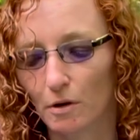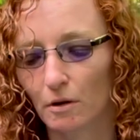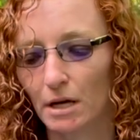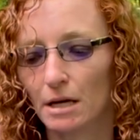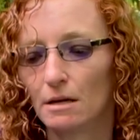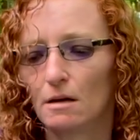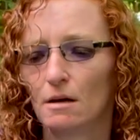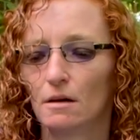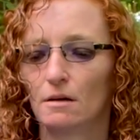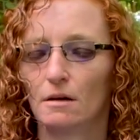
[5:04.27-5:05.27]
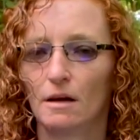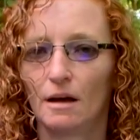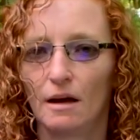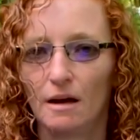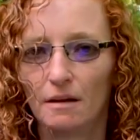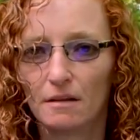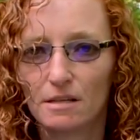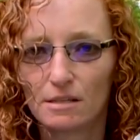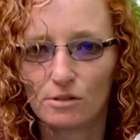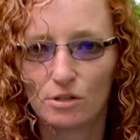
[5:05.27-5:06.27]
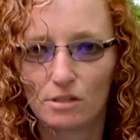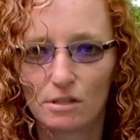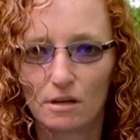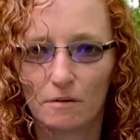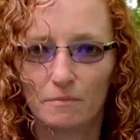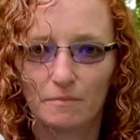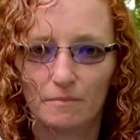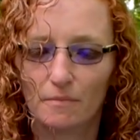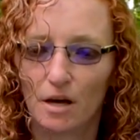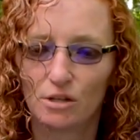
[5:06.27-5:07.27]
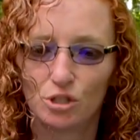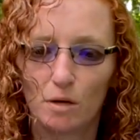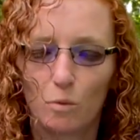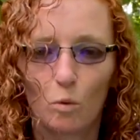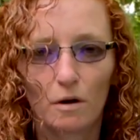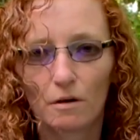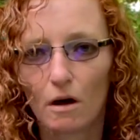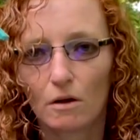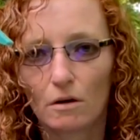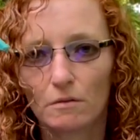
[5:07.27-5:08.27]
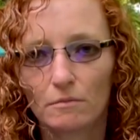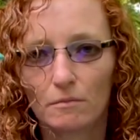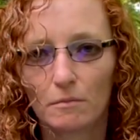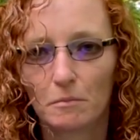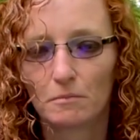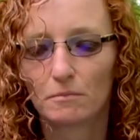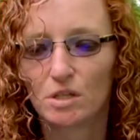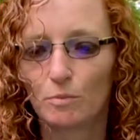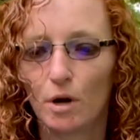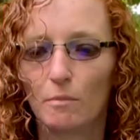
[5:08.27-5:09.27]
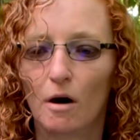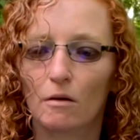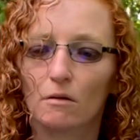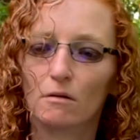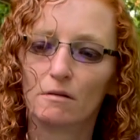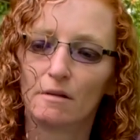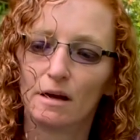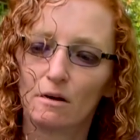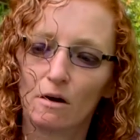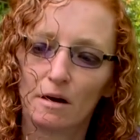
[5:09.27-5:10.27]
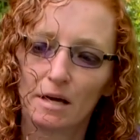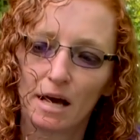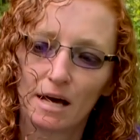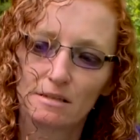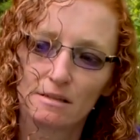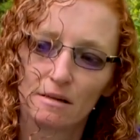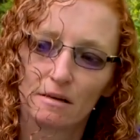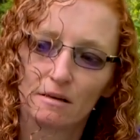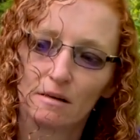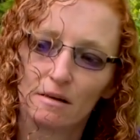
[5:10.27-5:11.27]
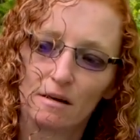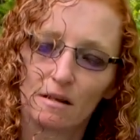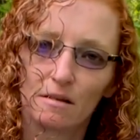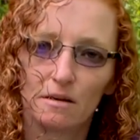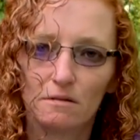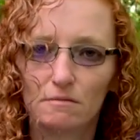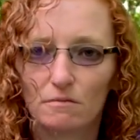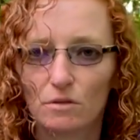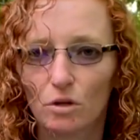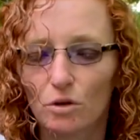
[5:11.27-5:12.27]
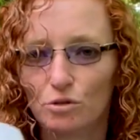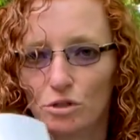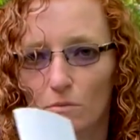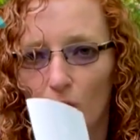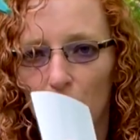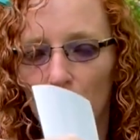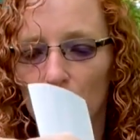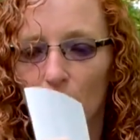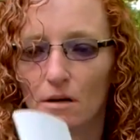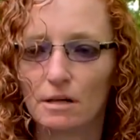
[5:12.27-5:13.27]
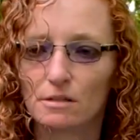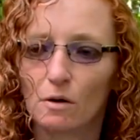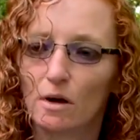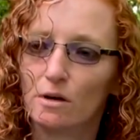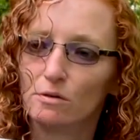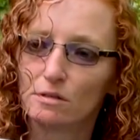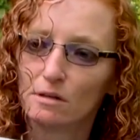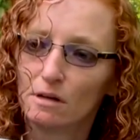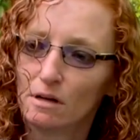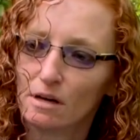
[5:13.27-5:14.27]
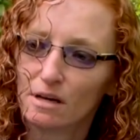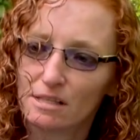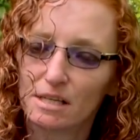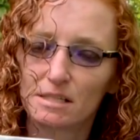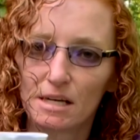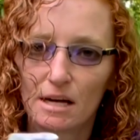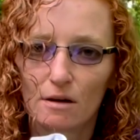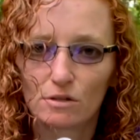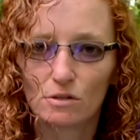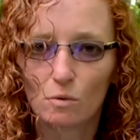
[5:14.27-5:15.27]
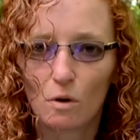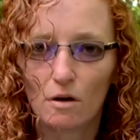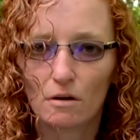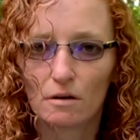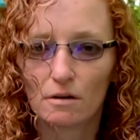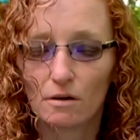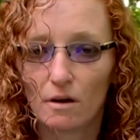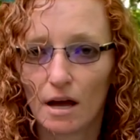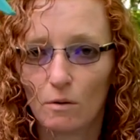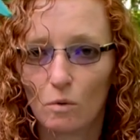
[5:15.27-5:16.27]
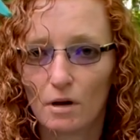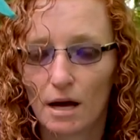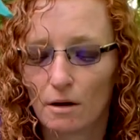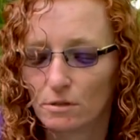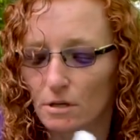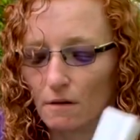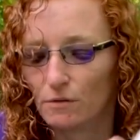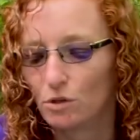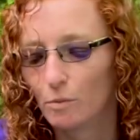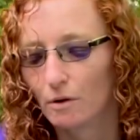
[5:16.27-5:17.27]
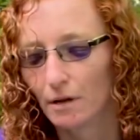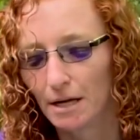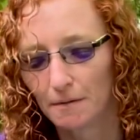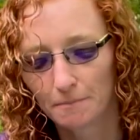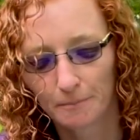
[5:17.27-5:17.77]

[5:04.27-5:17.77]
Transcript: Clean, and this is just a cheap $1 spray bottle that already has the dilution markings on it. So I used 16 ounces of water and 1 ounce of Super Clean.